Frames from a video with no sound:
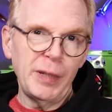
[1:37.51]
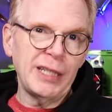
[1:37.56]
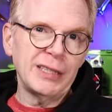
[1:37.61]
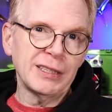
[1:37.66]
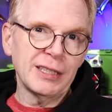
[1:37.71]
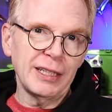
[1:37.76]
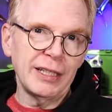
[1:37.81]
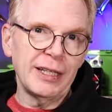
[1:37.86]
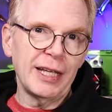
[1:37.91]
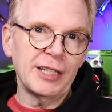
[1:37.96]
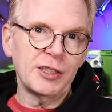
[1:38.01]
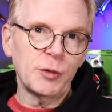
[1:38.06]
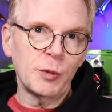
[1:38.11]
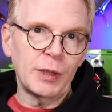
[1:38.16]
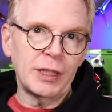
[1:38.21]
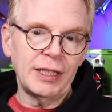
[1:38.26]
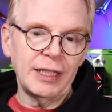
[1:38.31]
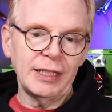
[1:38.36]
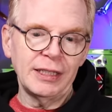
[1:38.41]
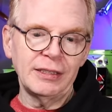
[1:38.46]
Basically, that's
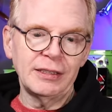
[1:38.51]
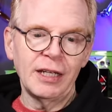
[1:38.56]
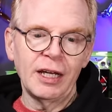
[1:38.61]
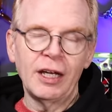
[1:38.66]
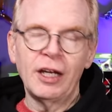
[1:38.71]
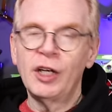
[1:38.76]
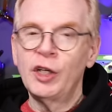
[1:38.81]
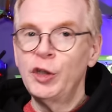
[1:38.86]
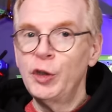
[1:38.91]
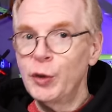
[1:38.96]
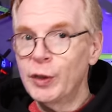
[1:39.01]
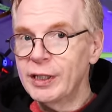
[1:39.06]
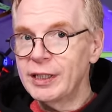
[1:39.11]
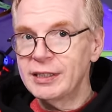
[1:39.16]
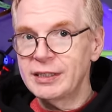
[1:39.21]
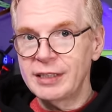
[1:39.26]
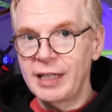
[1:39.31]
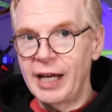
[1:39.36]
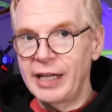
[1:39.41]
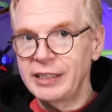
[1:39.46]
what it is. You can
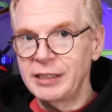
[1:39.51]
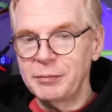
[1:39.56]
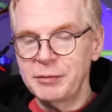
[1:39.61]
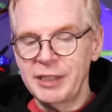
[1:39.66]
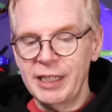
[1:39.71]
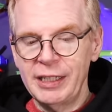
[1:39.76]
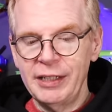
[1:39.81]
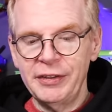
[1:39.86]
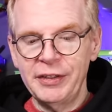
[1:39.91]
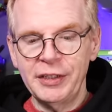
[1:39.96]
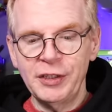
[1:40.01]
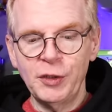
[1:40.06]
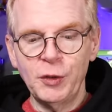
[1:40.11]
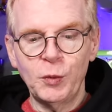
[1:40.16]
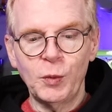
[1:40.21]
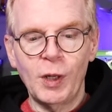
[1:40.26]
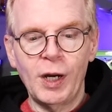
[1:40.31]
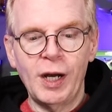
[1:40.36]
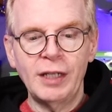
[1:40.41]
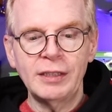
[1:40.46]
assign them to anything
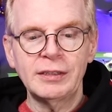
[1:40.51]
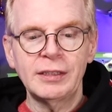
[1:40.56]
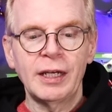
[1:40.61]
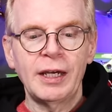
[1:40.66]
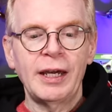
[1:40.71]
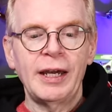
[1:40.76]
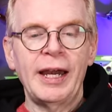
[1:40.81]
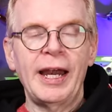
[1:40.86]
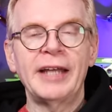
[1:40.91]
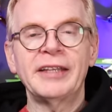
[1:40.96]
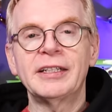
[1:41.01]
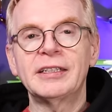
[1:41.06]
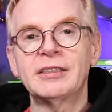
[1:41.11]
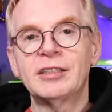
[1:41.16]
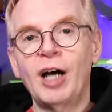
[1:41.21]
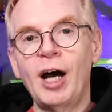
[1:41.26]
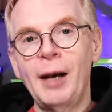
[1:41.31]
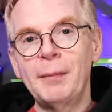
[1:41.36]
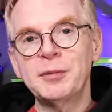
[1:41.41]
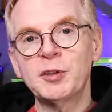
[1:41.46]
you want. And the
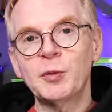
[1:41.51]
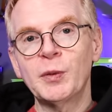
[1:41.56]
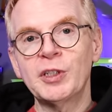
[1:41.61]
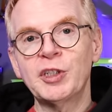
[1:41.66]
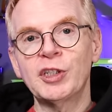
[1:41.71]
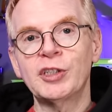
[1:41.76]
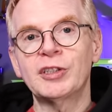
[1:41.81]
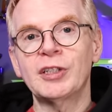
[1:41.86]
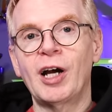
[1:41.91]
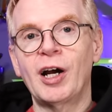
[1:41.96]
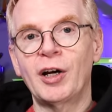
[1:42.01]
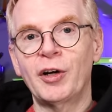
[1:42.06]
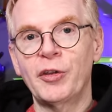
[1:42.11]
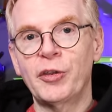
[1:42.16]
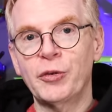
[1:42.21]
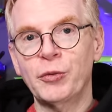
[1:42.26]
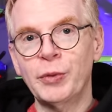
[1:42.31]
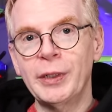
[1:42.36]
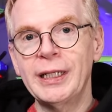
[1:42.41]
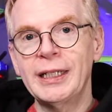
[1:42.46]
top switches are
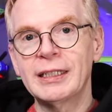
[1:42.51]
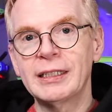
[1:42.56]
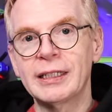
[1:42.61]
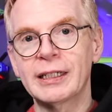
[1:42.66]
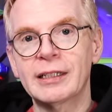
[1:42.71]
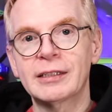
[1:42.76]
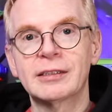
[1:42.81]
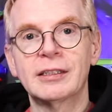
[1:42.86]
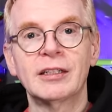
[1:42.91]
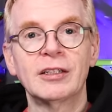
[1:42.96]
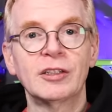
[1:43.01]
three clicks.